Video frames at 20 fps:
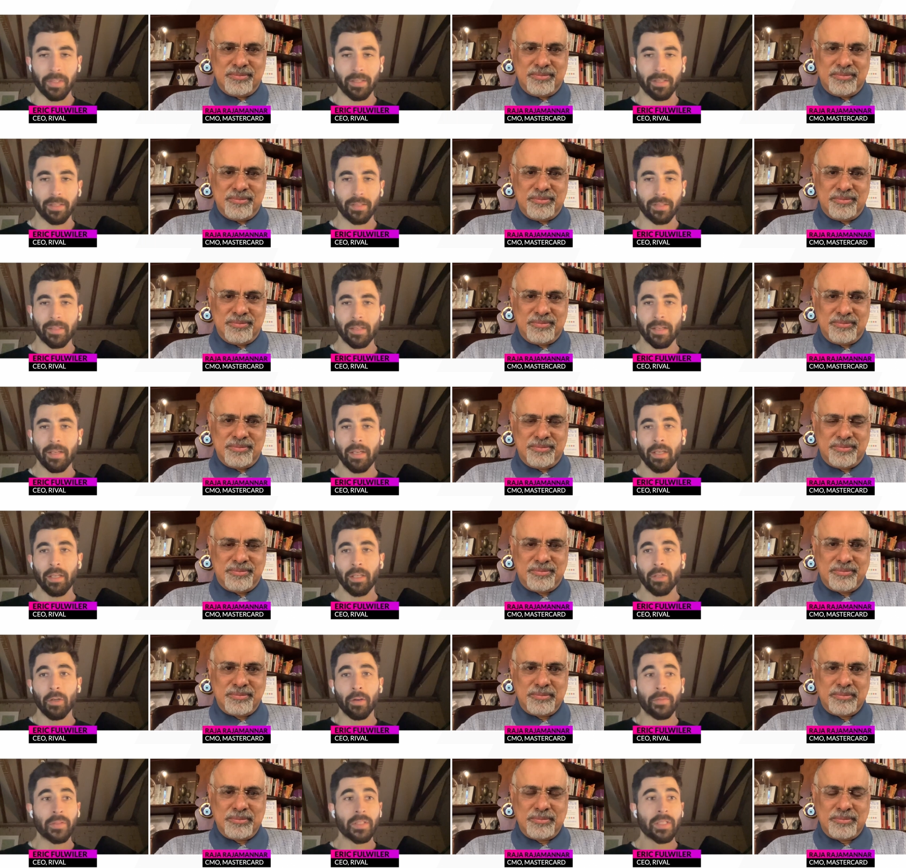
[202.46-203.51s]
Speaker 1: because
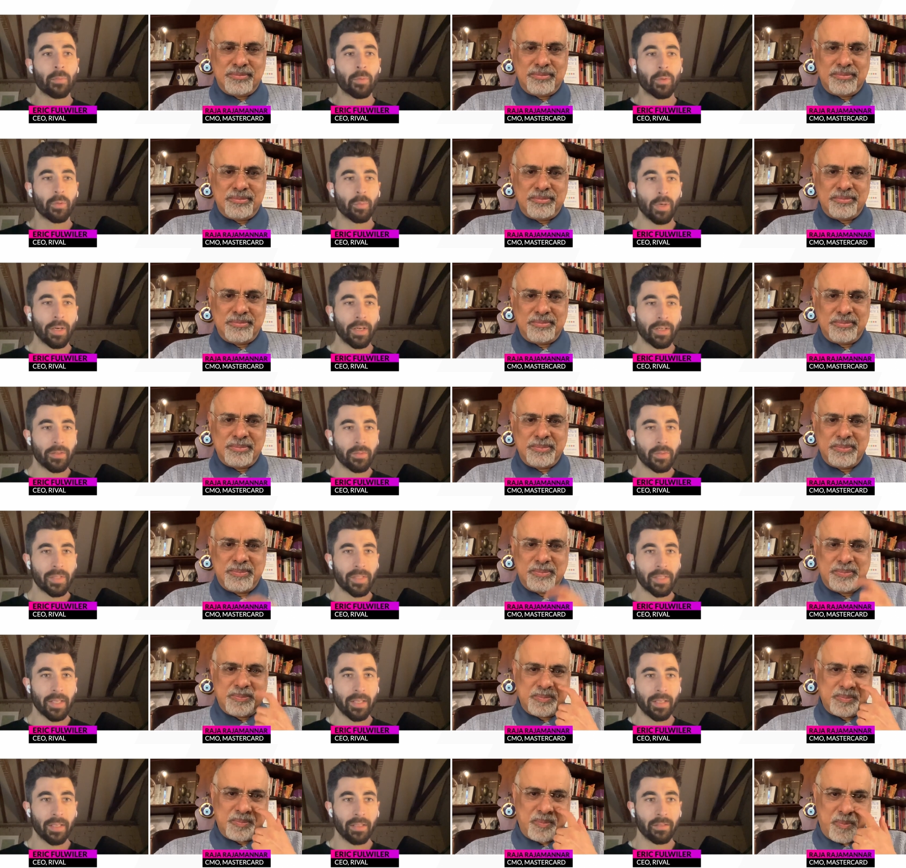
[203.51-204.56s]
you know obviously with where you
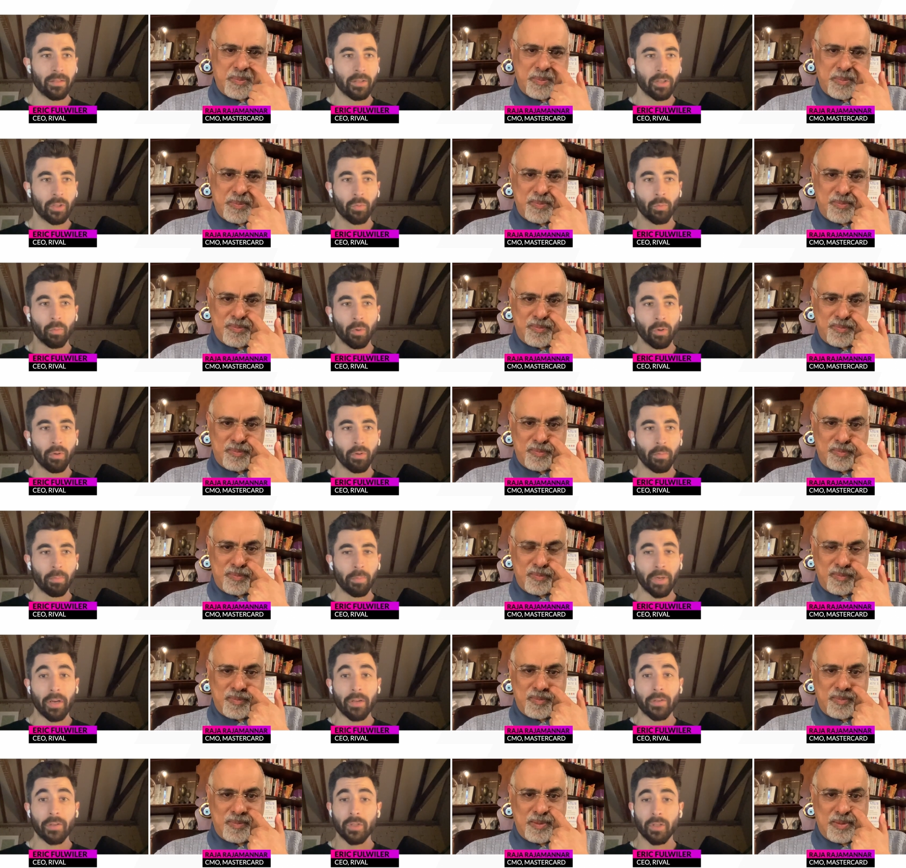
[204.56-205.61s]
sit your role
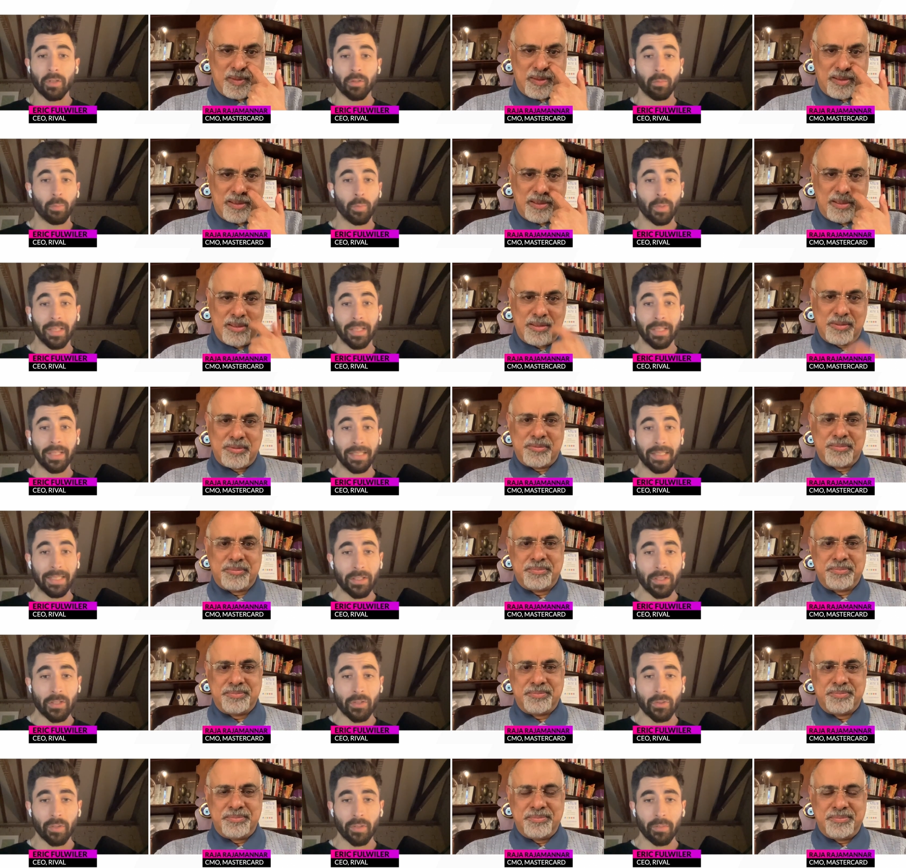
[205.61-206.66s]
but also within the
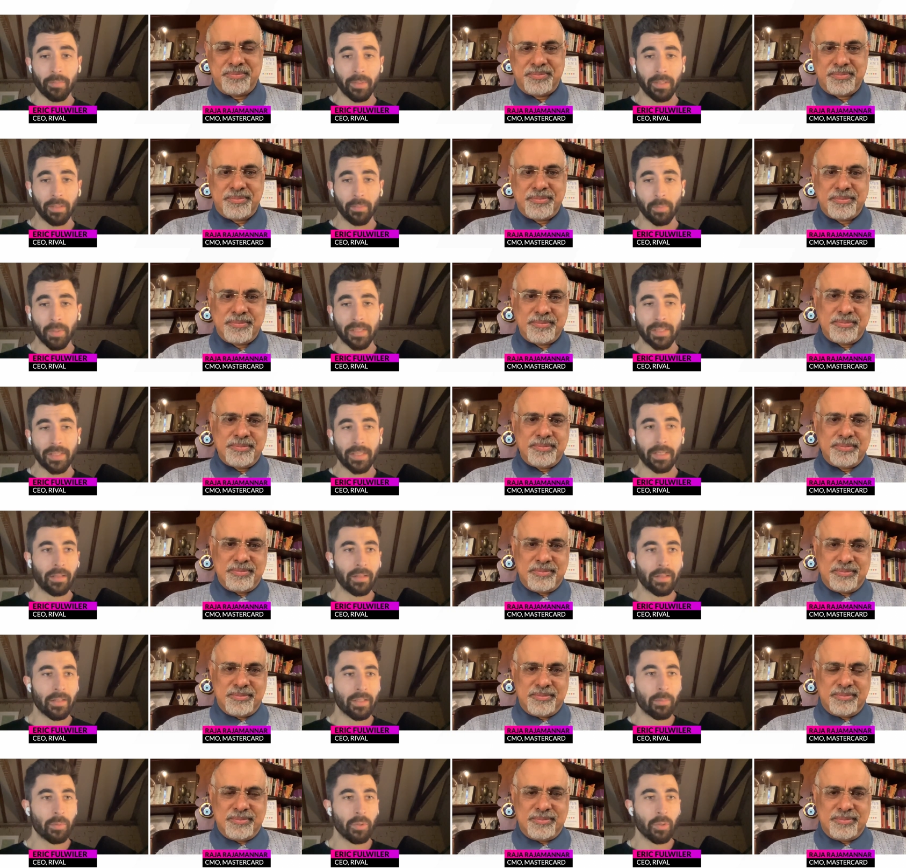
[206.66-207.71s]
industry being the president
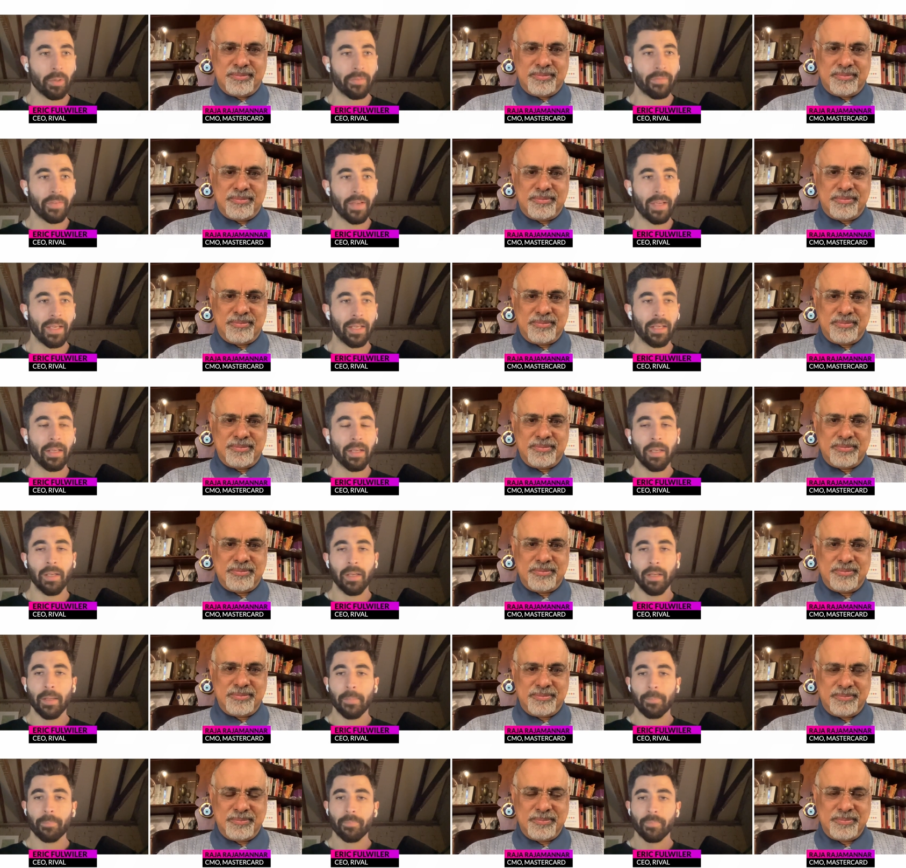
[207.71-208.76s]
of the WFA
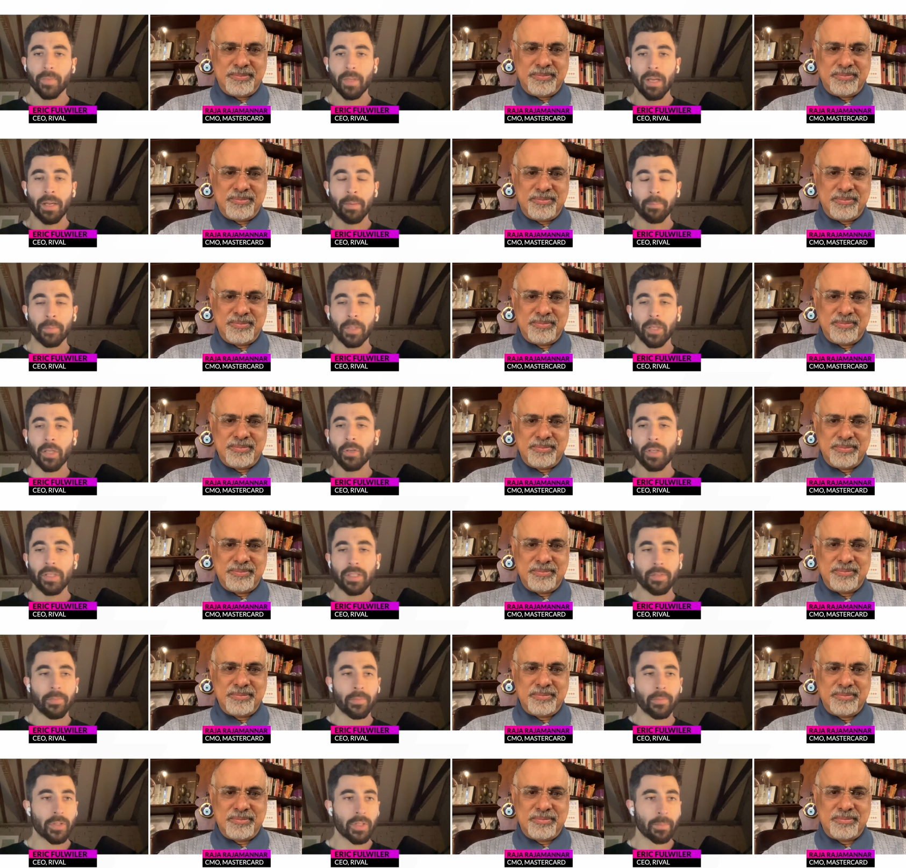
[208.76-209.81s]
I'm curious
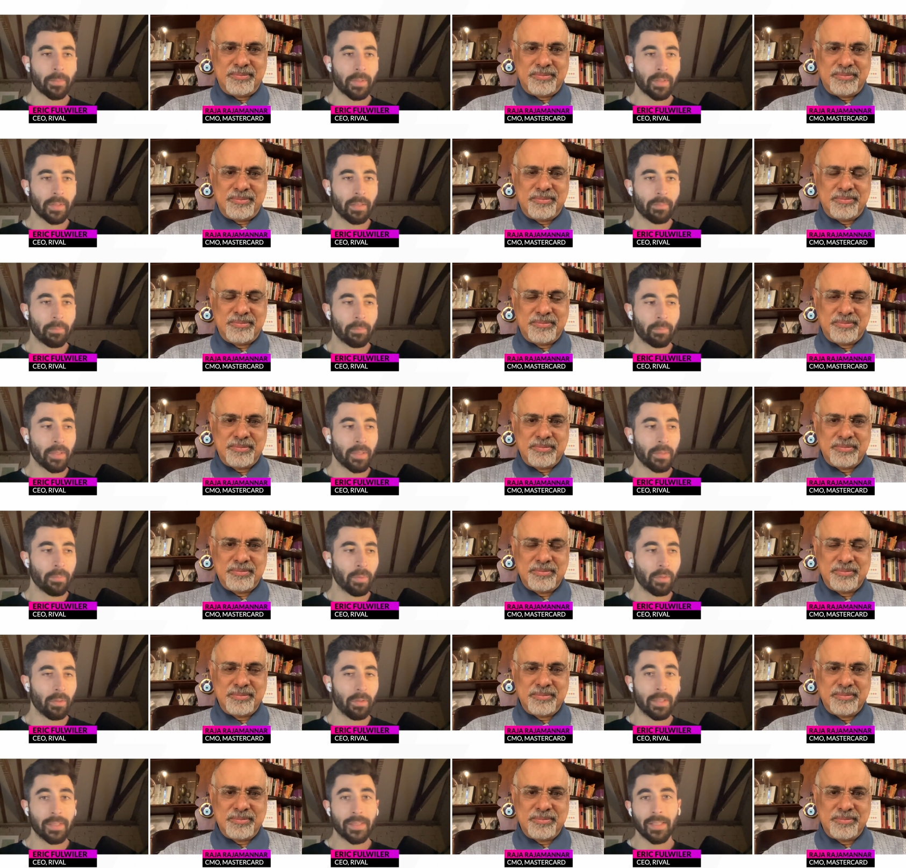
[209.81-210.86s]
if there's something that
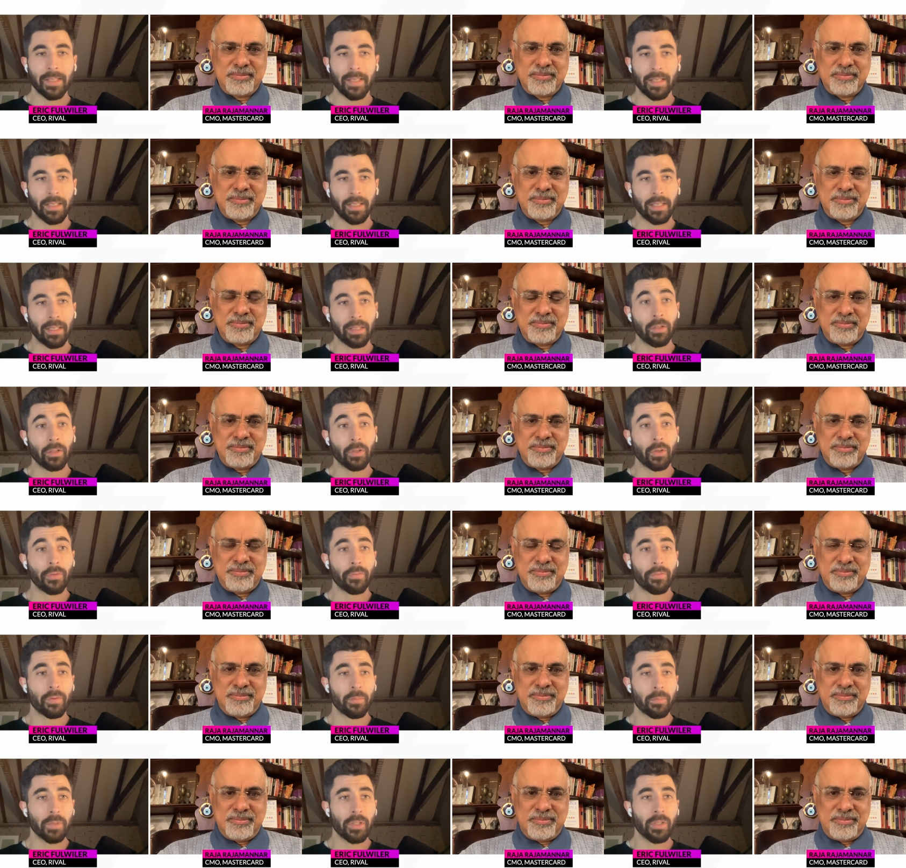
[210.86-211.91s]
people listening can learn
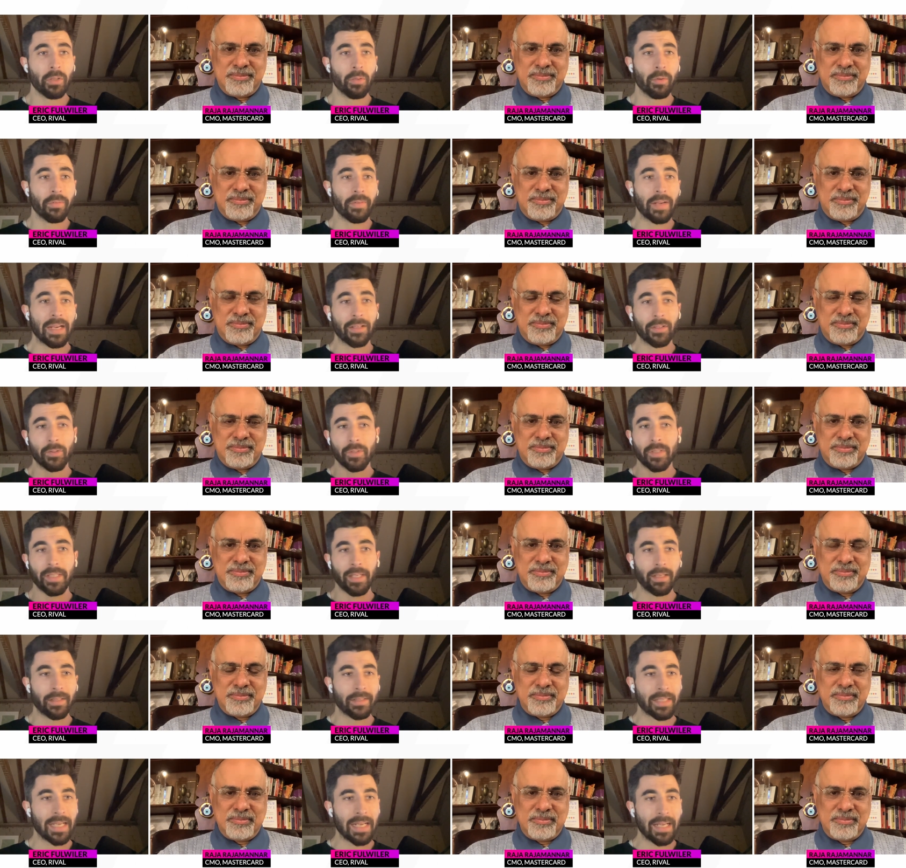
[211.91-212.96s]
from you of how you stay
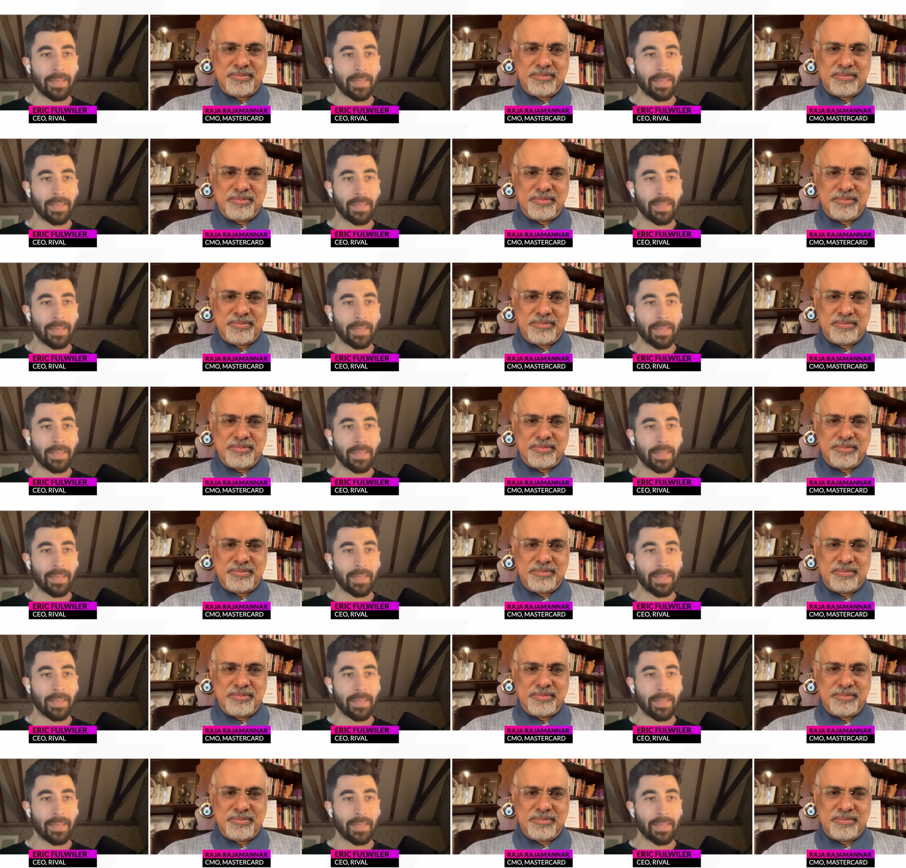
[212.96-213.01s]
on